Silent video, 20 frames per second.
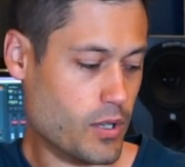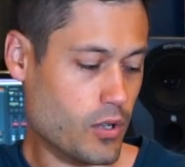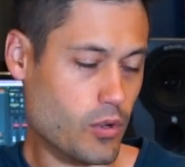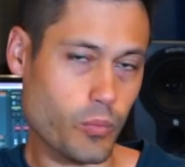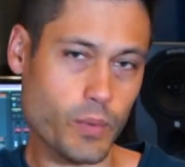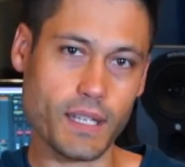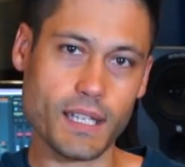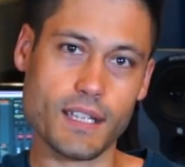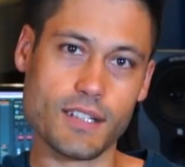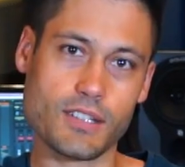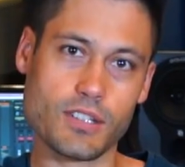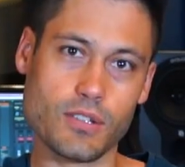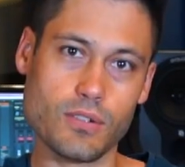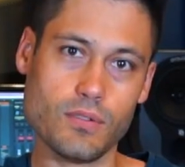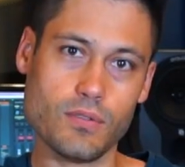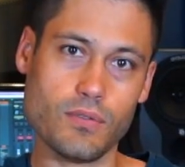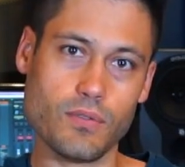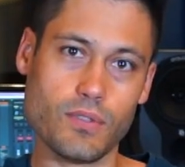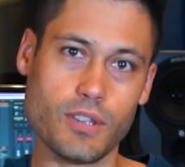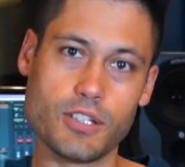We get
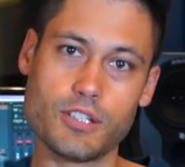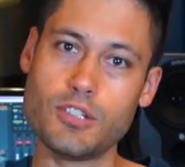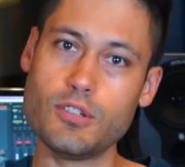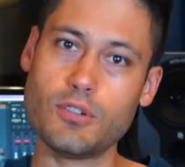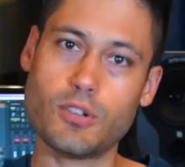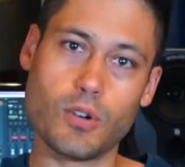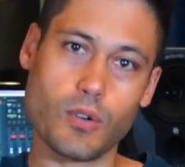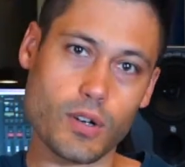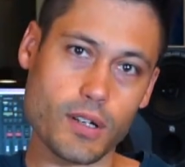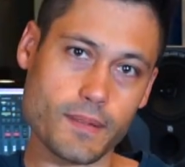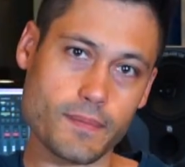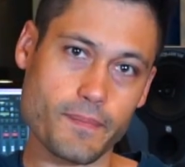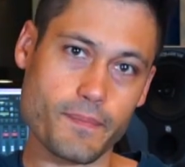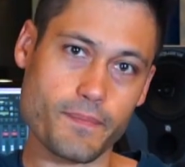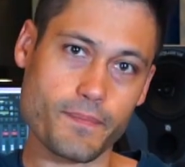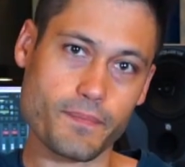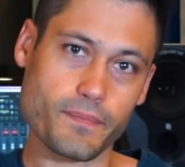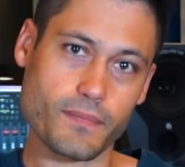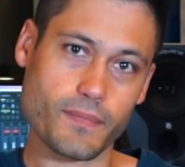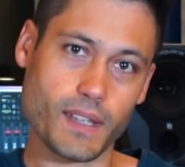to the 2 chord.
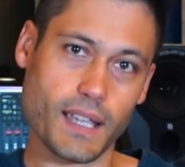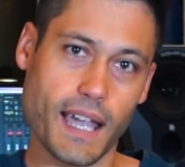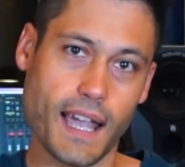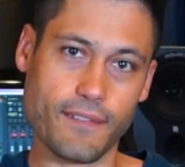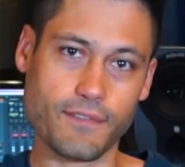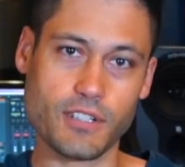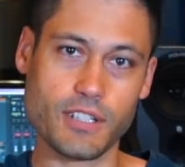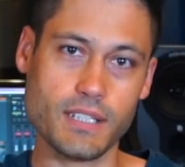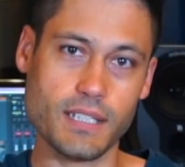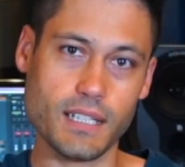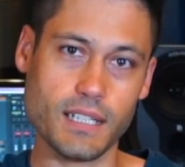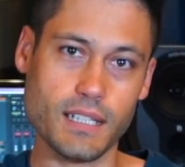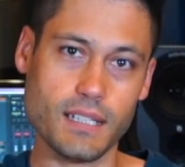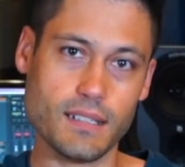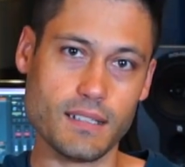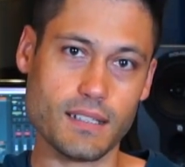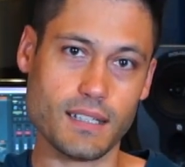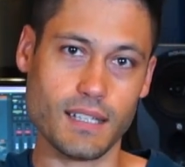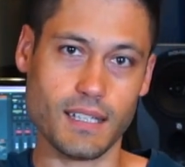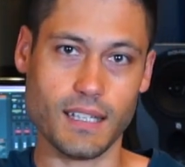After D
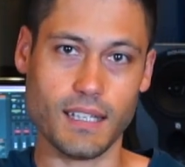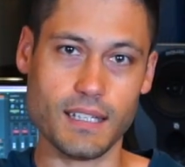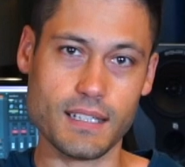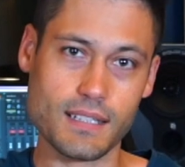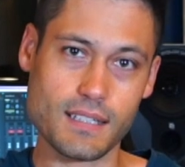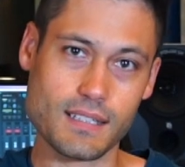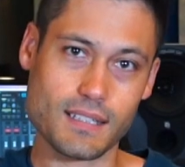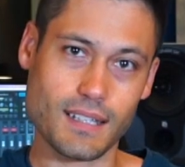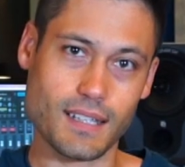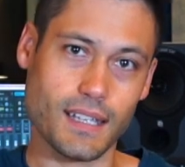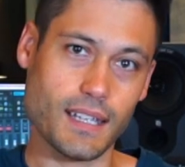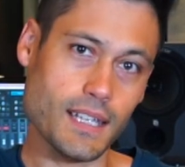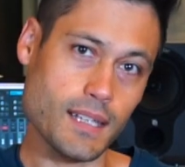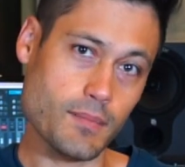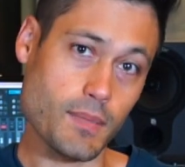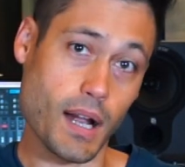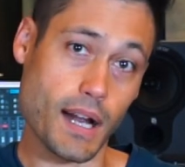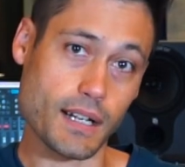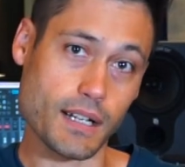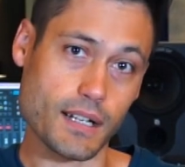is E
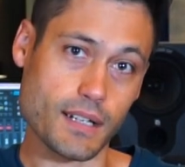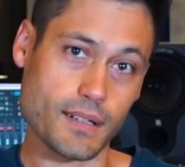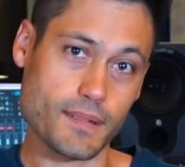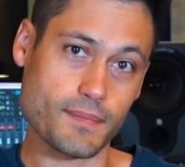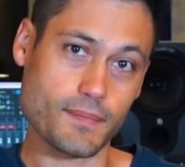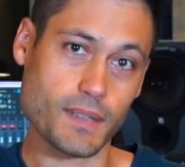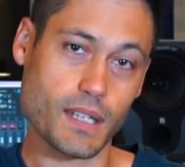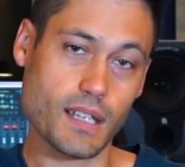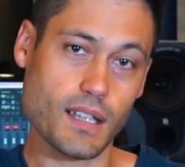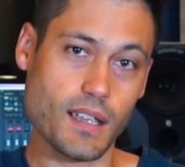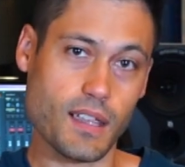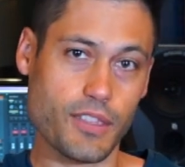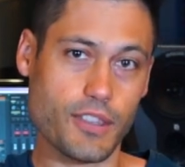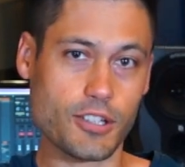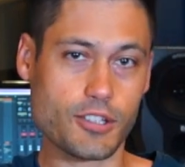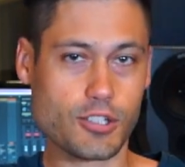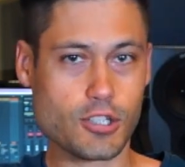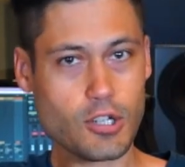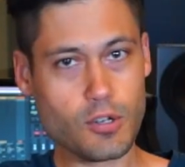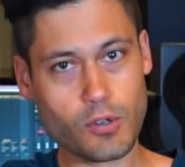minor. The
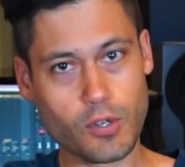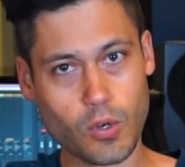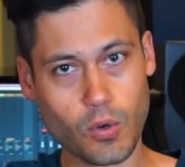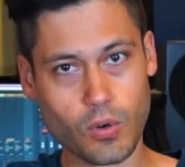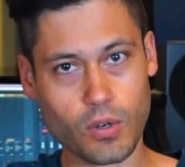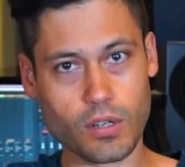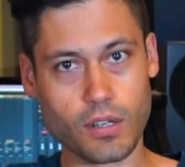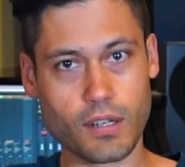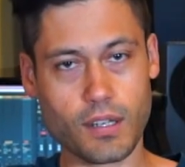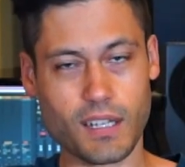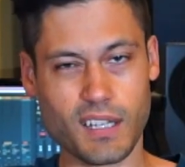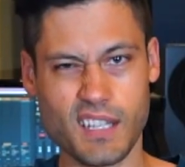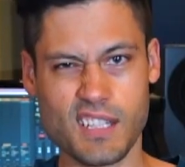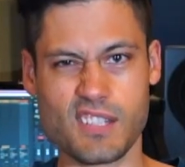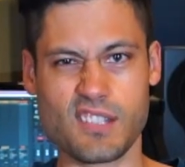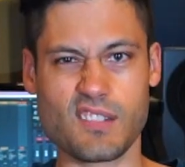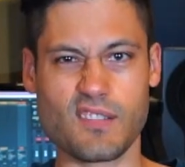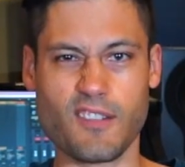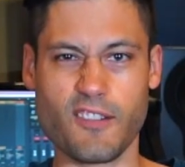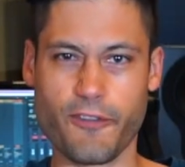2 chord
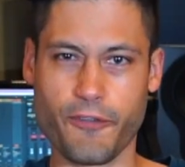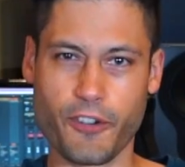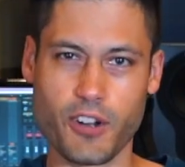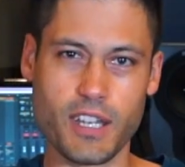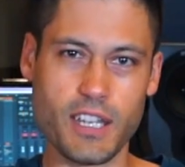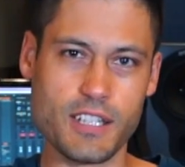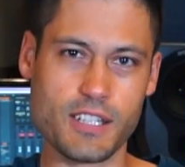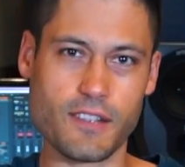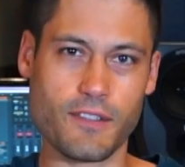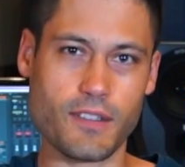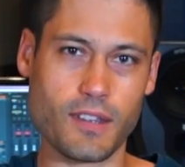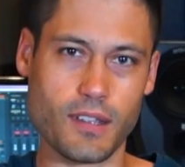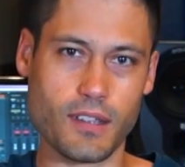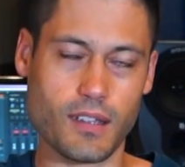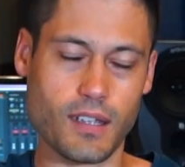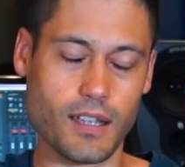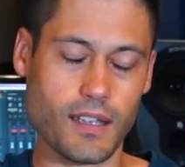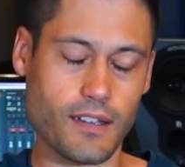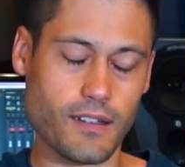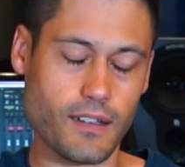is, for each of
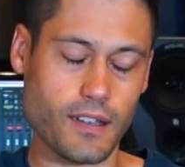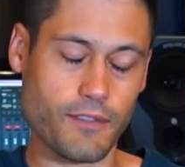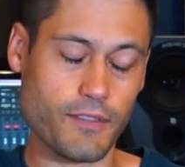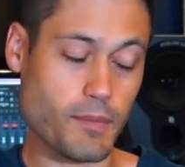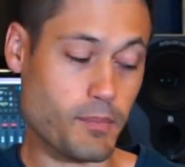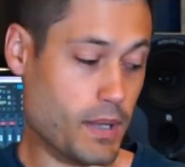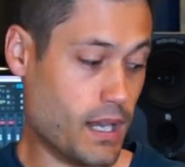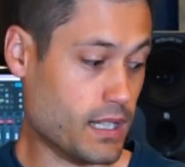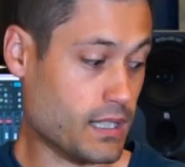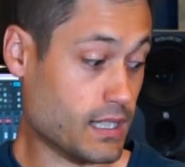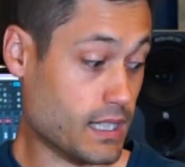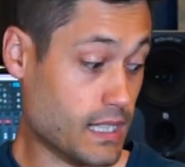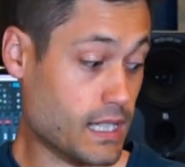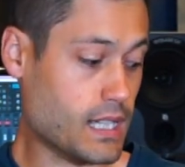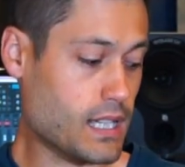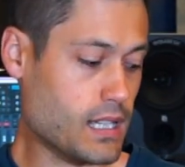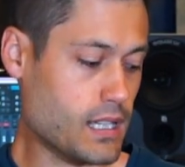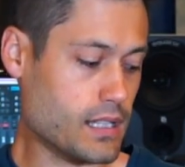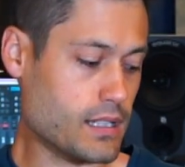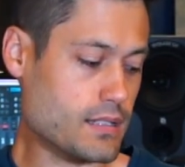the main
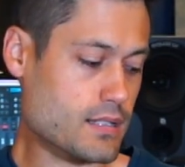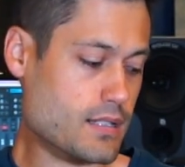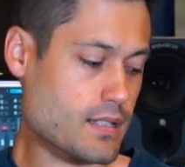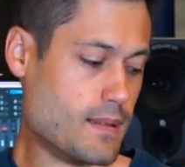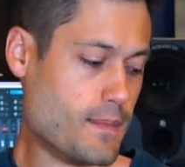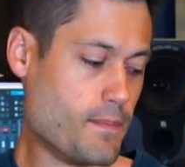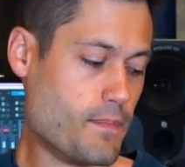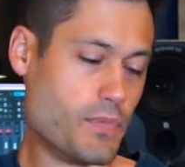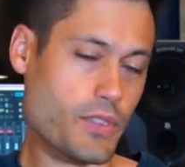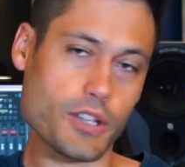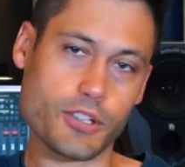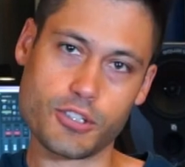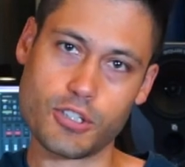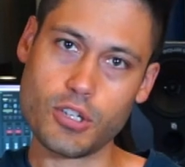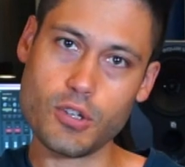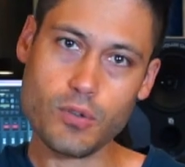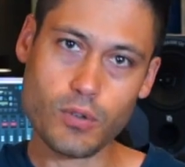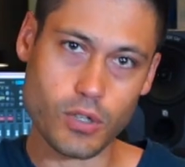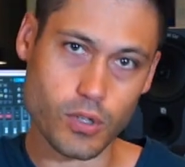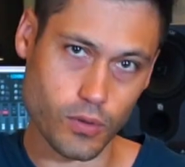keys, the
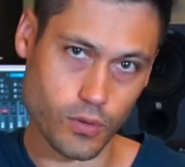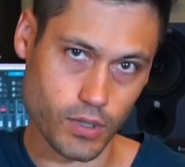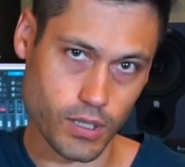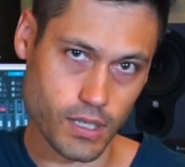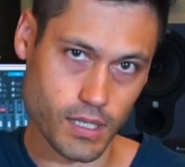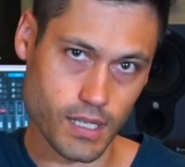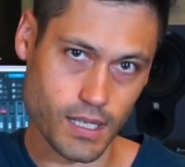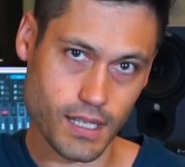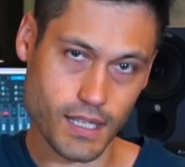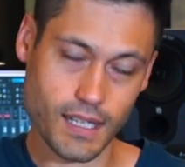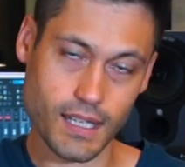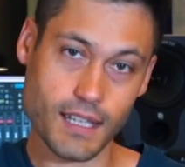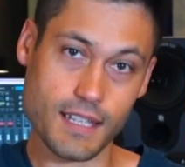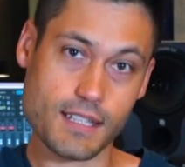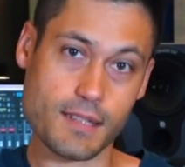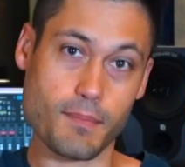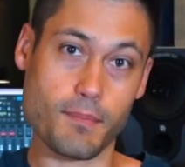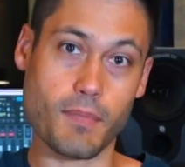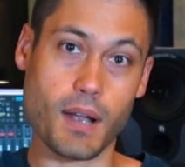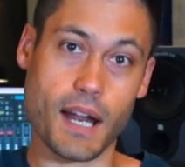2 chord
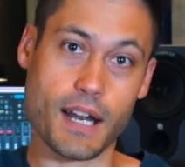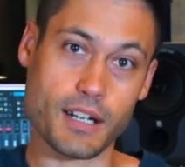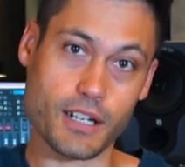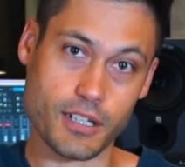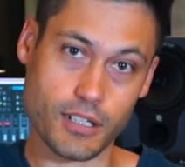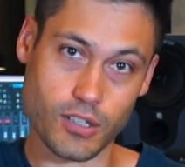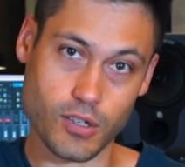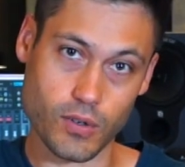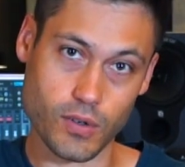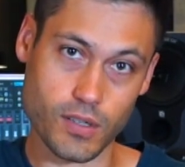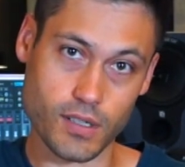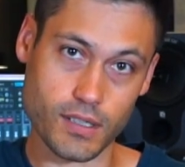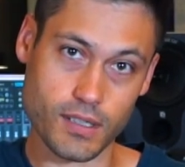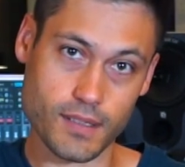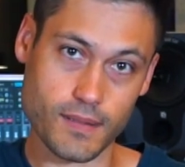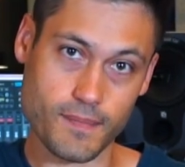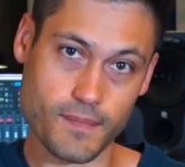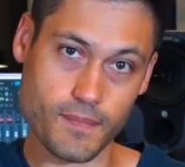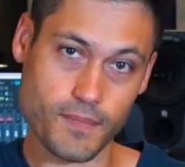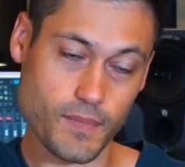is a minor chord.
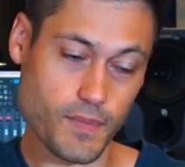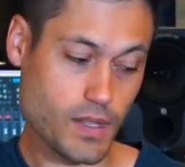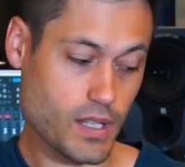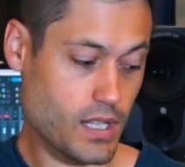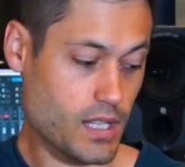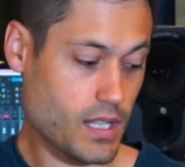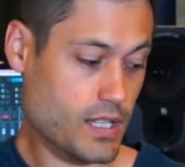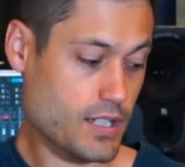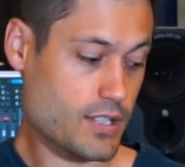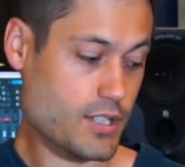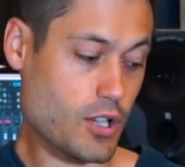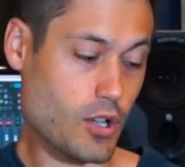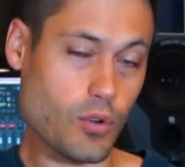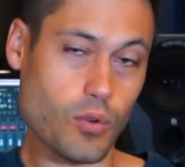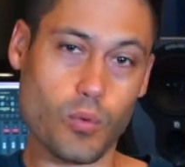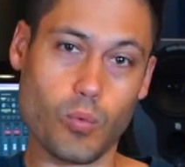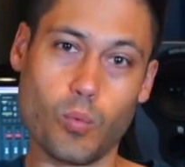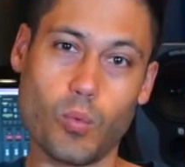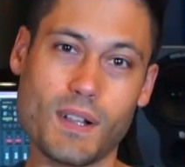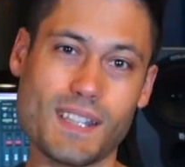So
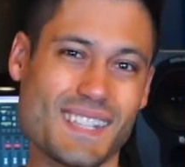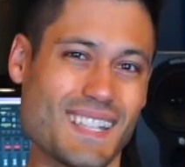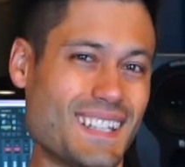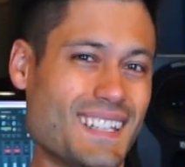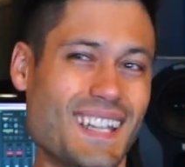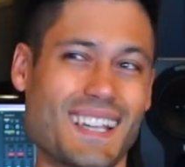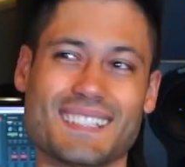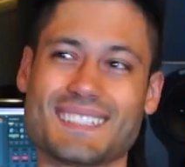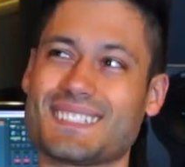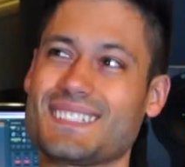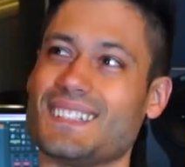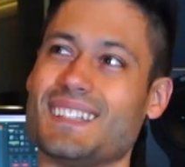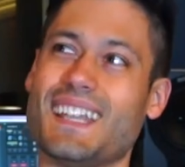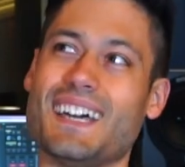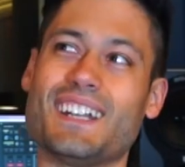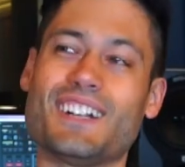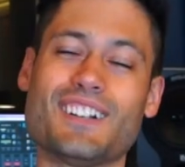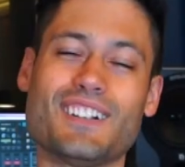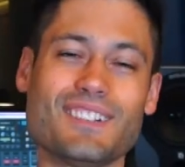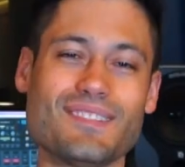what's the next
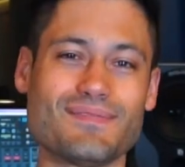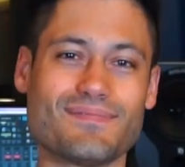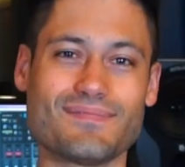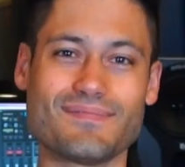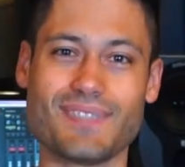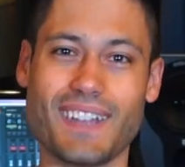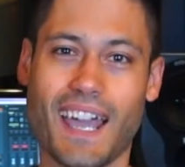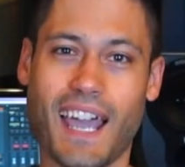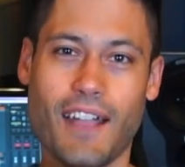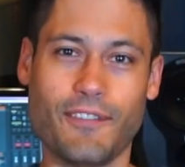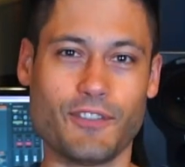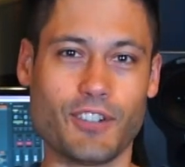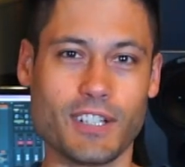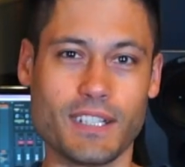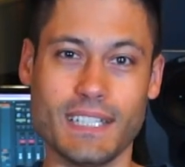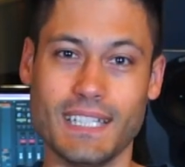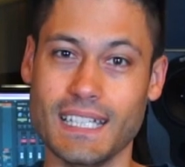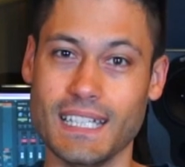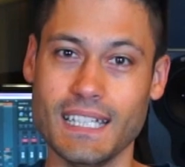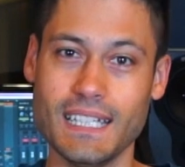letter after
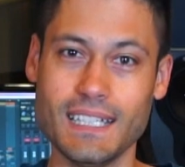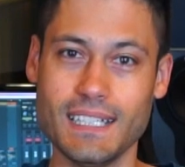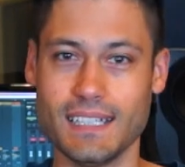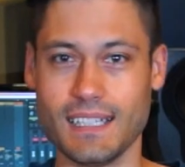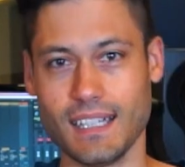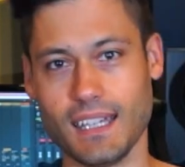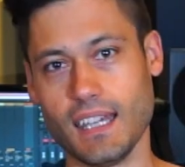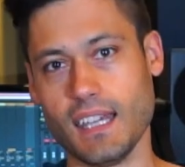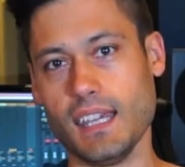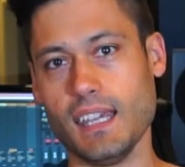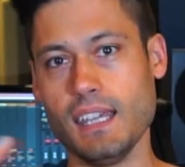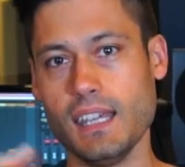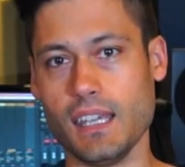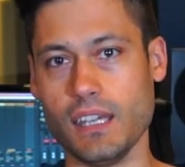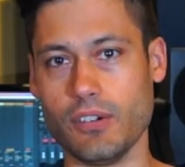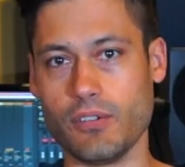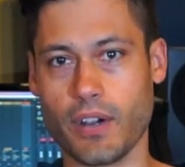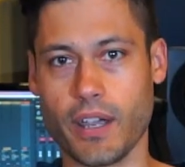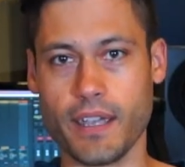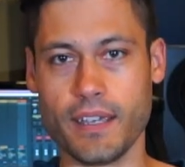D?
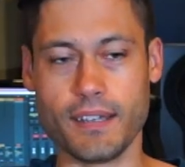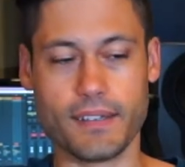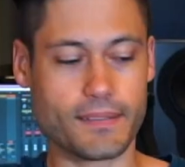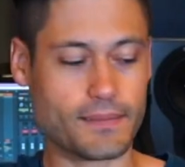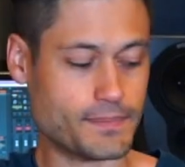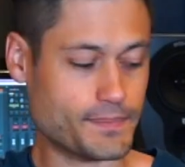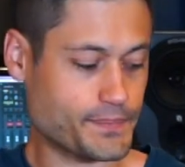E, right?